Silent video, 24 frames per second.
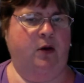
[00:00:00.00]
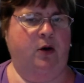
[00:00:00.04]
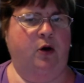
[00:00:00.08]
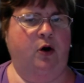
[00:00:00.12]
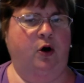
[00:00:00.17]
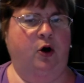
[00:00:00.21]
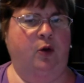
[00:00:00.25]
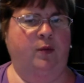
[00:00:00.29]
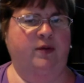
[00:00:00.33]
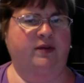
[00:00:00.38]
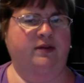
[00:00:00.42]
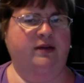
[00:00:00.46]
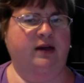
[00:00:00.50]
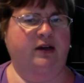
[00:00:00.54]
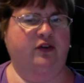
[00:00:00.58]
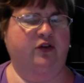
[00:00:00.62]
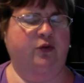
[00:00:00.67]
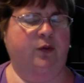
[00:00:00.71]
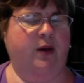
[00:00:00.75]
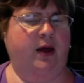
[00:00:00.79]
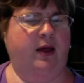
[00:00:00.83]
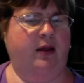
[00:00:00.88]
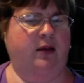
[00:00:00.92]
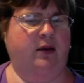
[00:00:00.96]

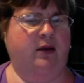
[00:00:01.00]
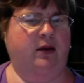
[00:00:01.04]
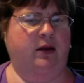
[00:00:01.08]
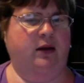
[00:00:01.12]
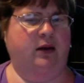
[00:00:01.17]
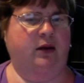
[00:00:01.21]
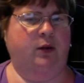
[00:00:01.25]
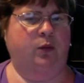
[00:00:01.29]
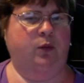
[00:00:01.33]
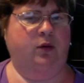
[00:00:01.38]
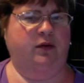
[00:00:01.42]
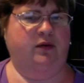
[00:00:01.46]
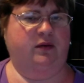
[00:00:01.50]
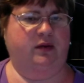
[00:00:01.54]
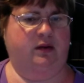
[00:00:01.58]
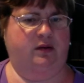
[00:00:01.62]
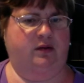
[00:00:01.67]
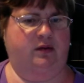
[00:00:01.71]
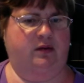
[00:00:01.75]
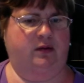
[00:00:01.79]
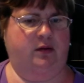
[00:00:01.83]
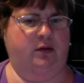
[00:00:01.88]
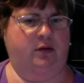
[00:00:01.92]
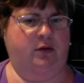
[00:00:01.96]
Homosexuality was
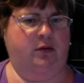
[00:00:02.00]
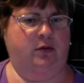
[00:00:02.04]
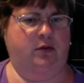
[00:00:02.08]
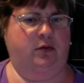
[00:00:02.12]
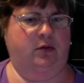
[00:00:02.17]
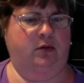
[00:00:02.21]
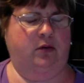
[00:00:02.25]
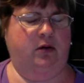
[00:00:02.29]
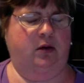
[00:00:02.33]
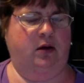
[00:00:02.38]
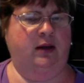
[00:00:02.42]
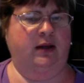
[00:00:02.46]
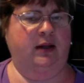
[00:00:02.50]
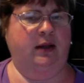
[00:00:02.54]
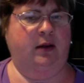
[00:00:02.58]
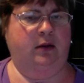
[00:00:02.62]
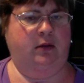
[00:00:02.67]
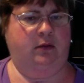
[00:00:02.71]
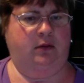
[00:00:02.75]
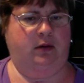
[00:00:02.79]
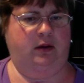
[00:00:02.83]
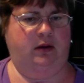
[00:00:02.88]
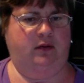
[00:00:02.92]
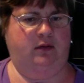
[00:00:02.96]
considered an
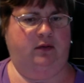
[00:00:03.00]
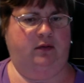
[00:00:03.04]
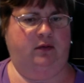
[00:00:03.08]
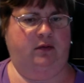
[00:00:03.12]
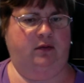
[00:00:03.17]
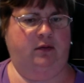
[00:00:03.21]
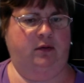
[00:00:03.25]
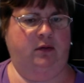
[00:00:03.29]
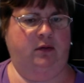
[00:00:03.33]
illness